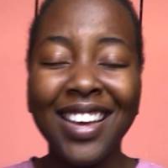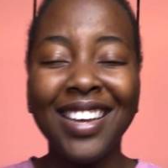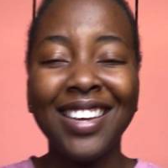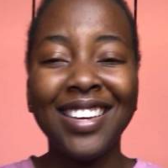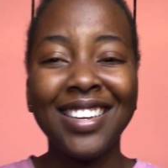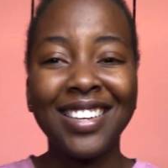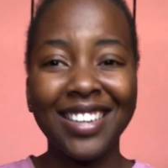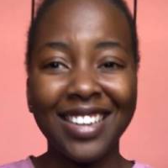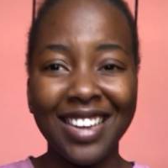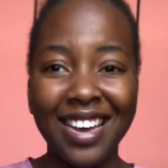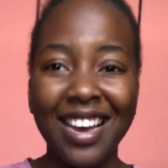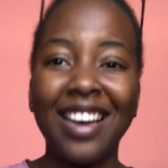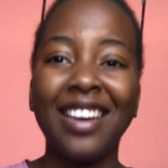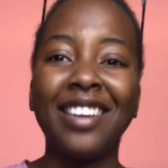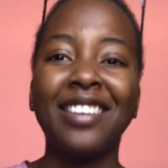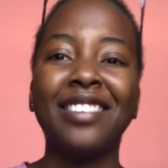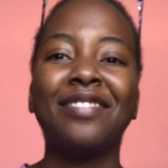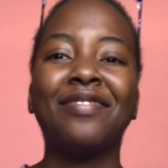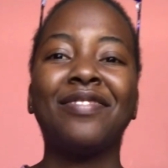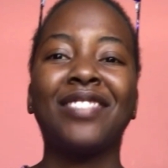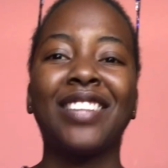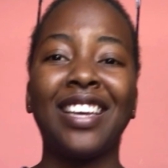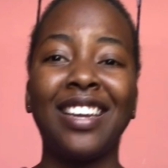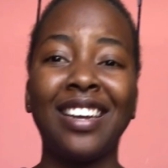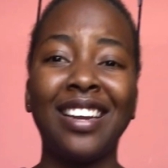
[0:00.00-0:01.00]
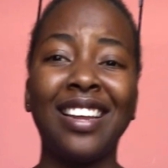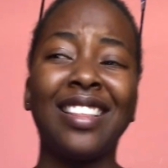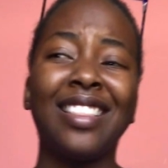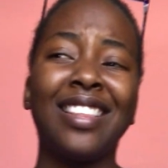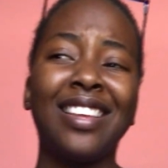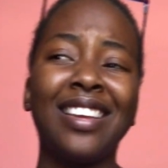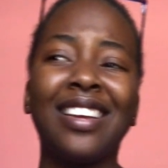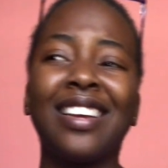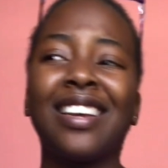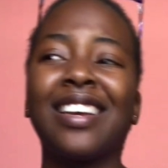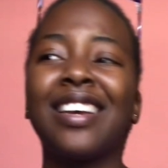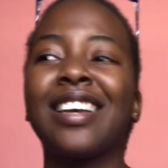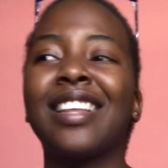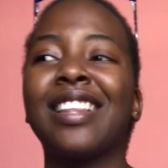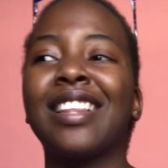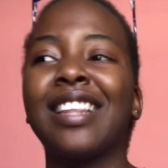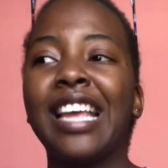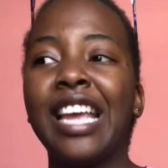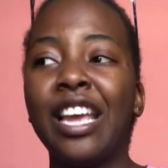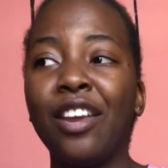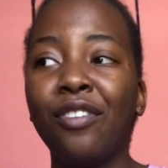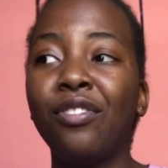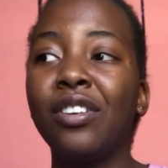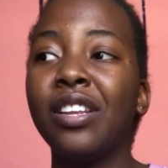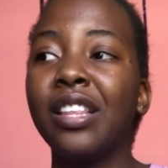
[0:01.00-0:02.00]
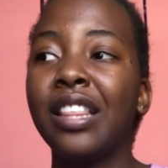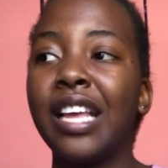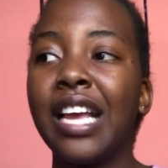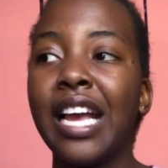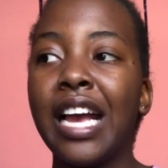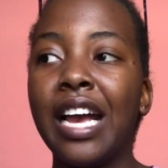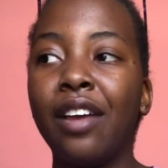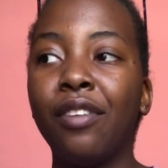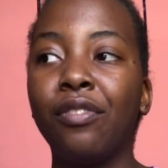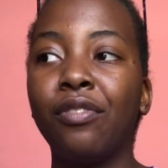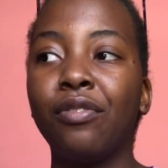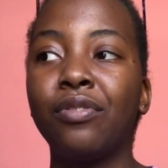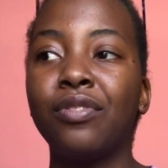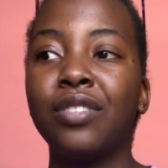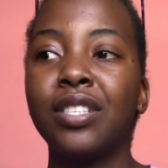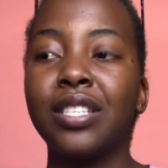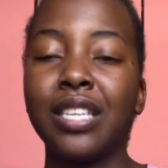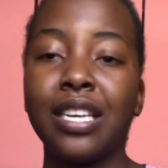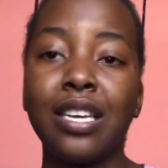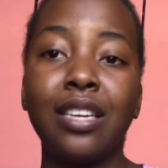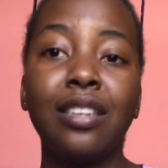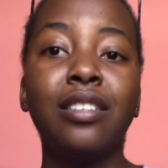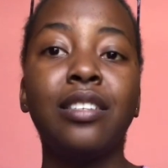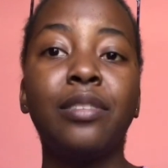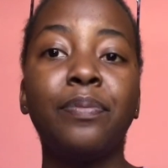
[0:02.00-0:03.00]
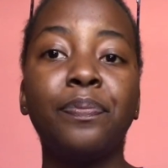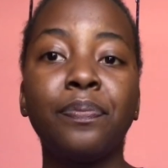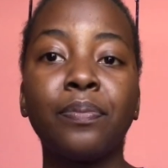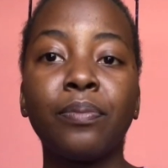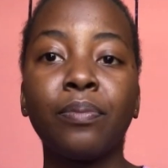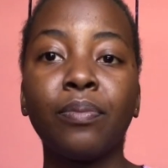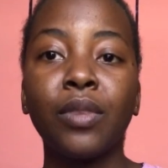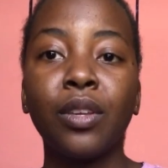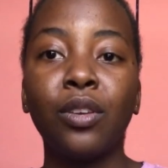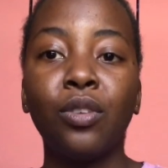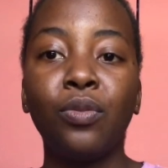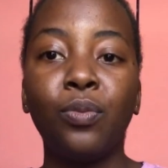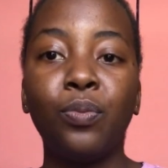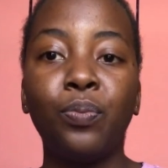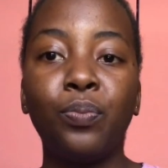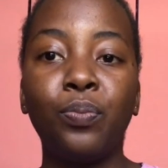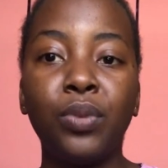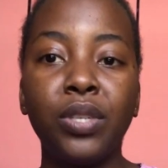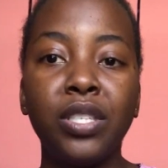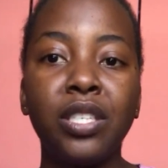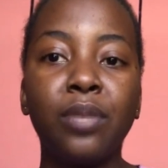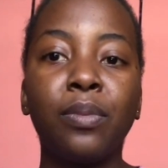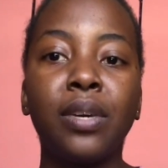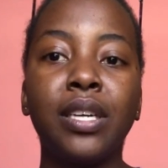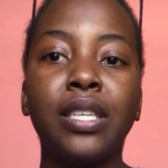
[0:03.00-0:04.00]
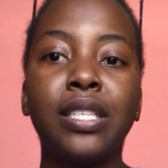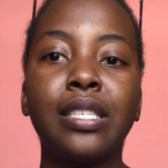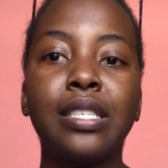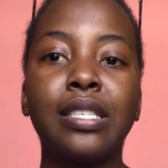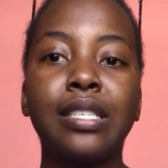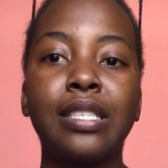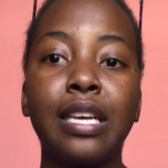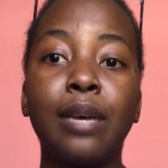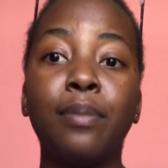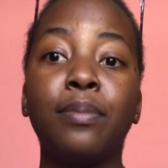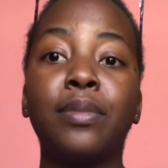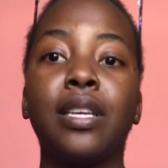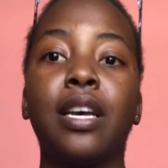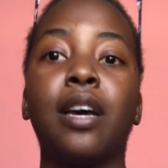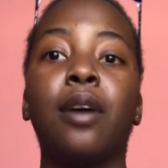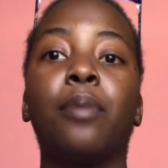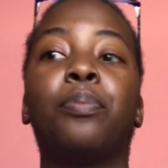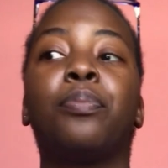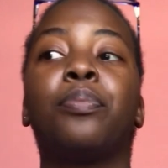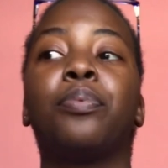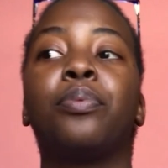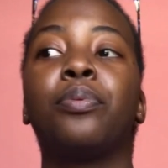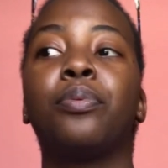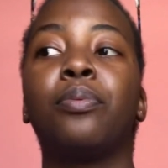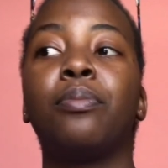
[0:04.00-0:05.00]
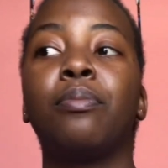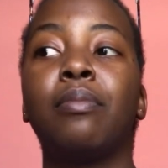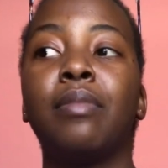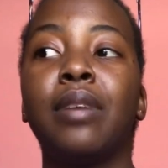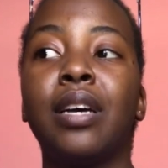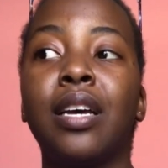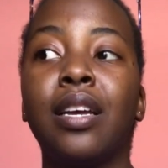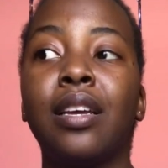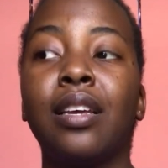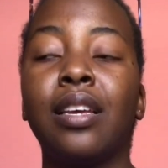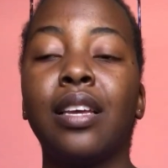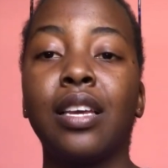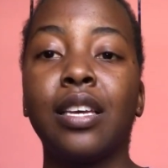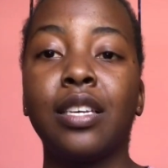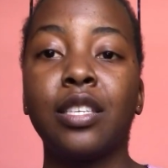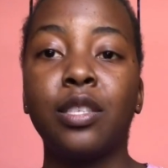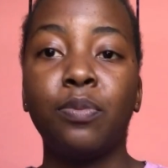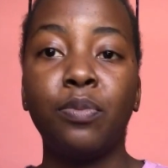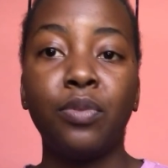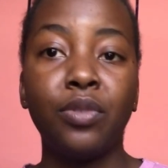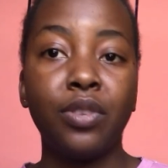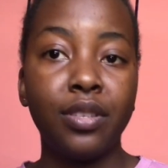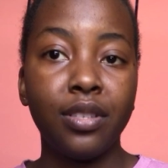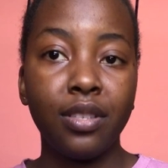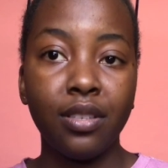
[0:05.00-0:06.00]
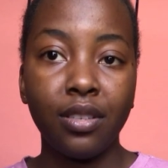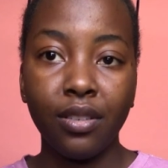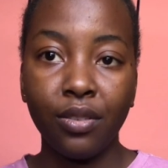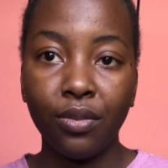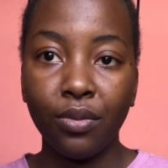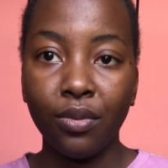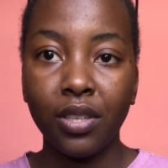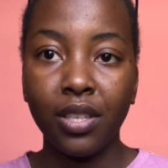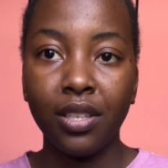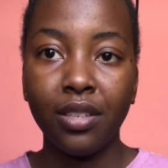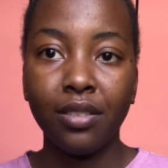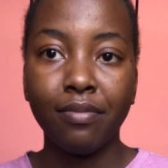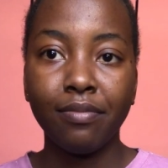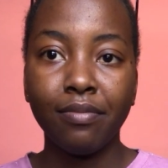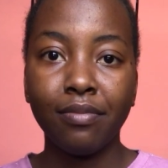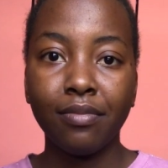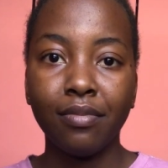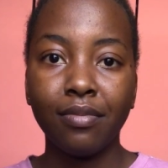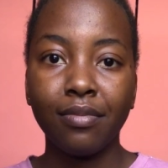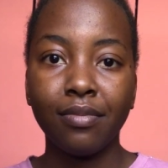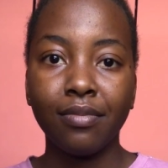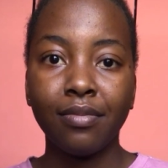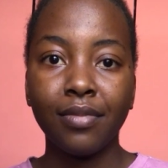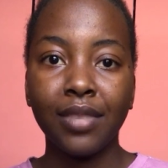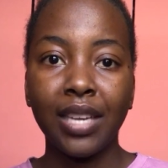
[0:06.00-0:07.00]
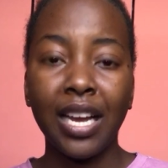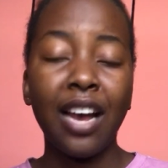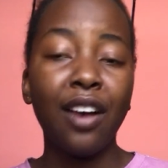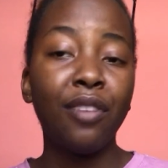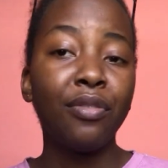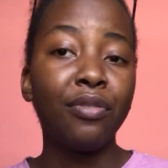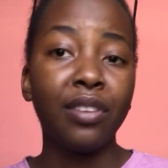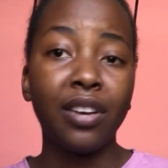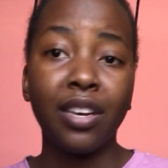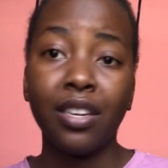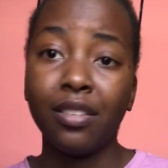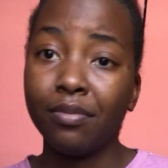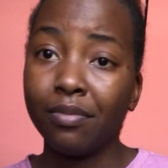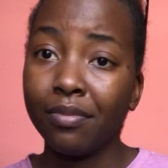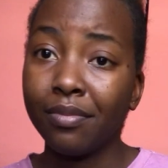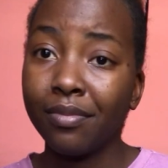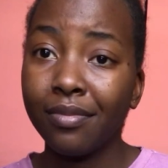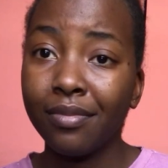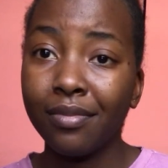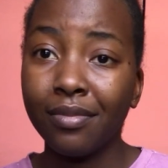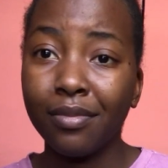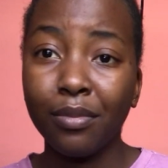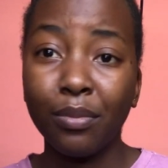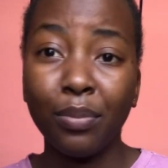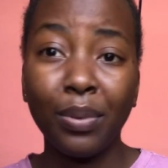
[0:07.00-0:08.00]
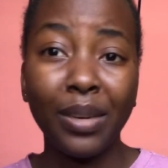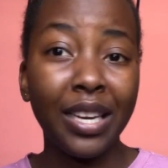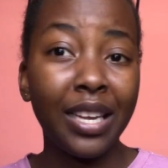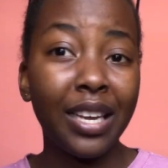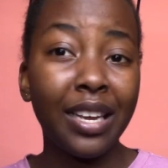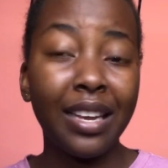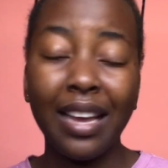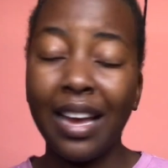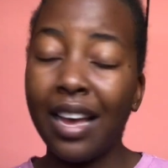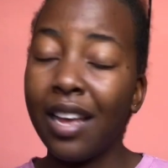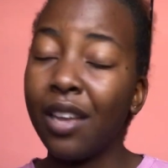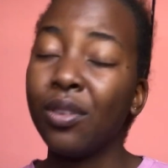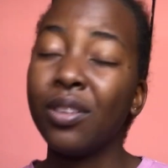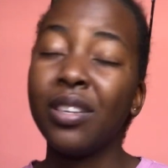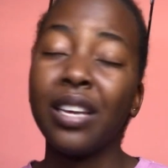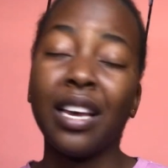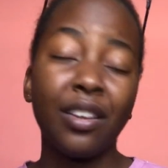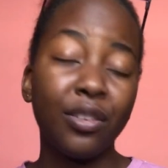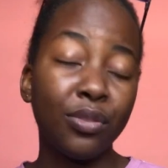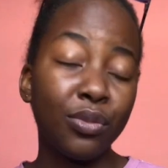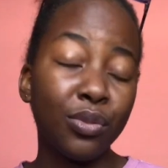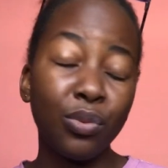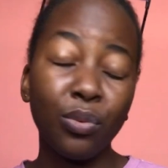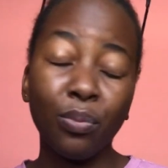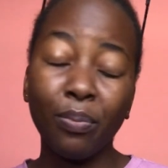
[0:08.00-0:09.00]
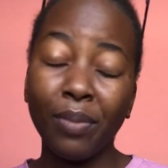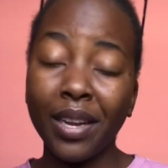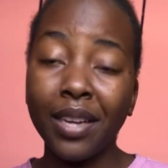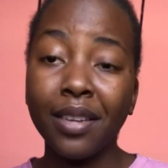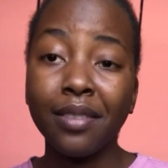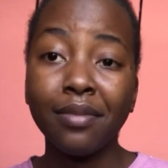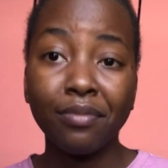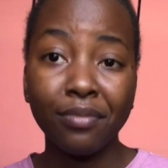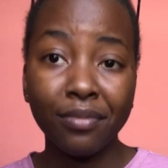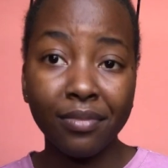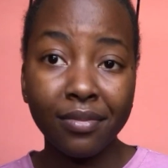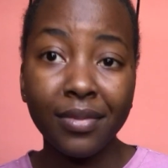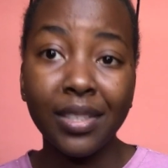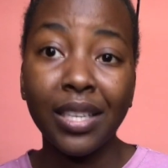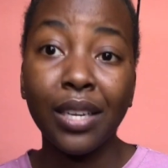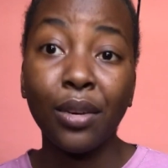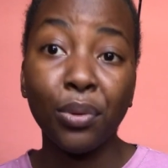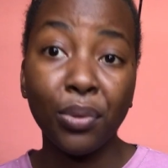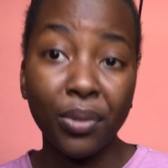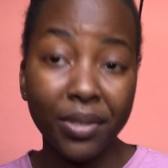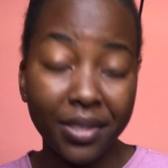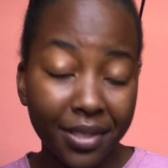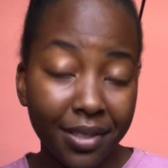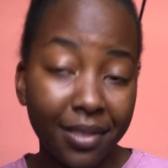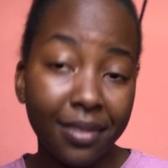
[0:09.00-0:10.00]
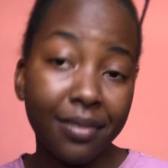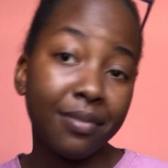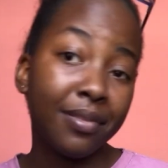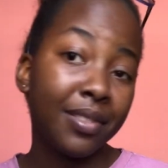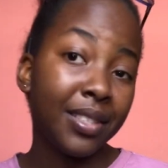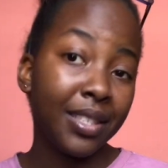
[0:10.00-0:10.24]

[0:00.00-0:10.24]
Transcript: Yeah. And I think everything I've said pretty much sums up my experience in uni. Have fun. Play. I used to play a lot.